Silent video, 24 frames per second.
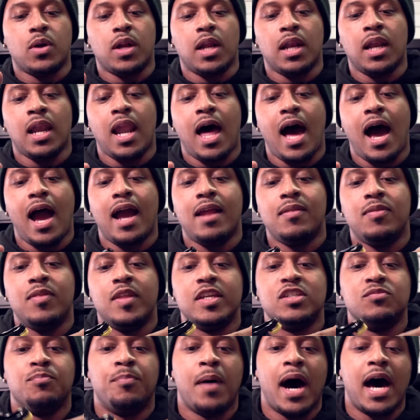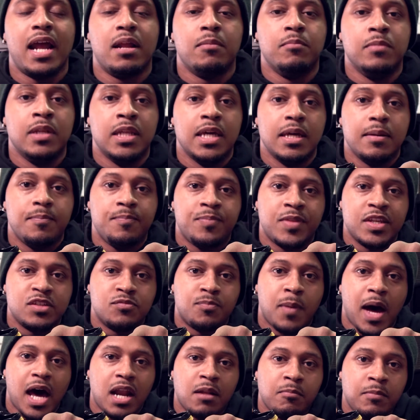to line this bottom lip. This
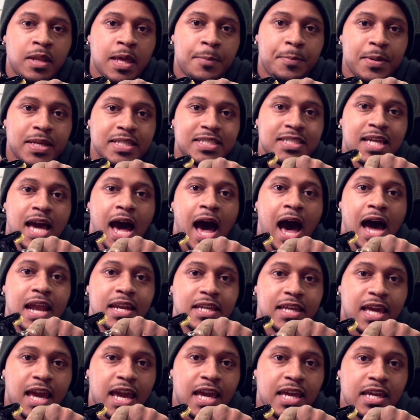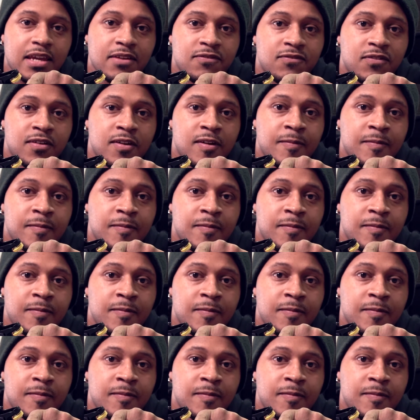bottom lip is concave.